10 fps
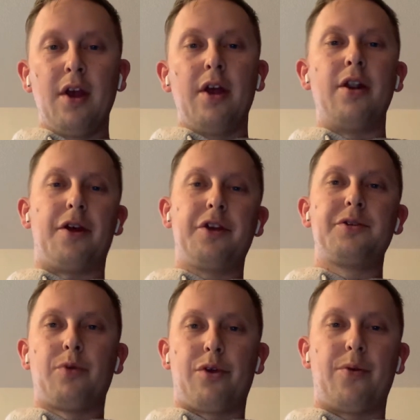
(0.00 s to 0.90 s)
Nothing
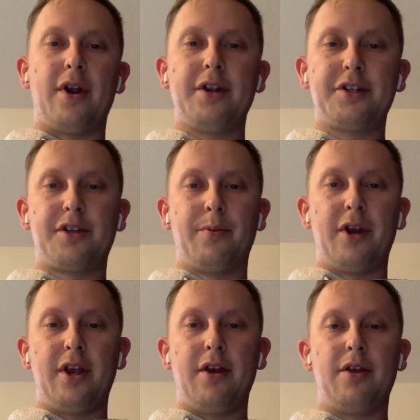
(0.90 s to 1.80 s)
is more threatening to
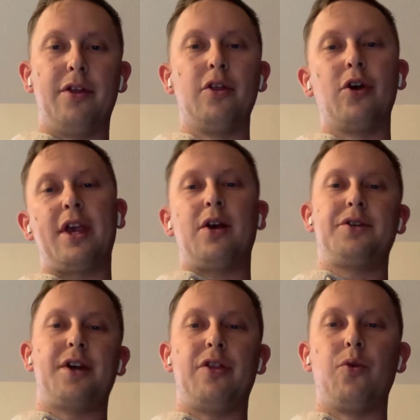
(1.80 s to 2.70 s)
somebody than looking
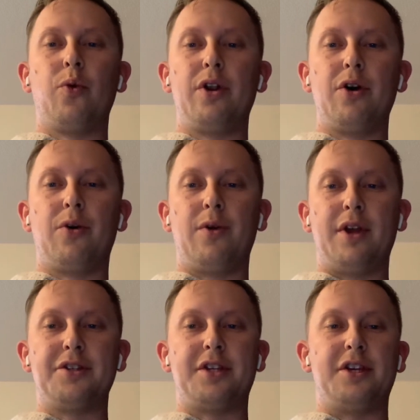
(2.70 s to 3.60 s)
outside their window
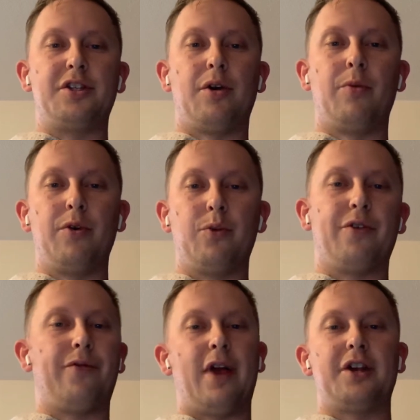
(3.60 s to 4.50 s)
and seeing someone with
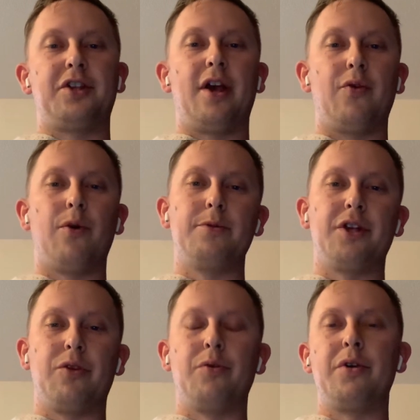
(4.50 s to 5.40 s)
a flashlight
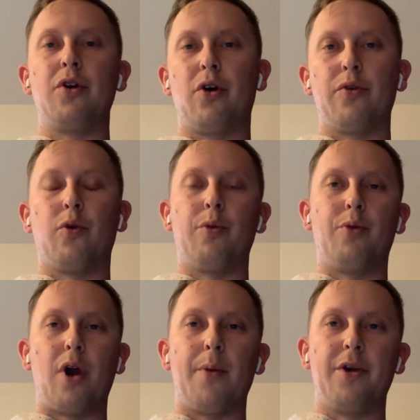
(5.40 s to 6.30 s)
rummaging through the yard or
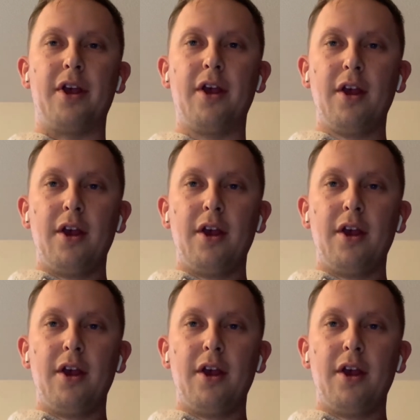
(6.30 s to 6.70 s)
property.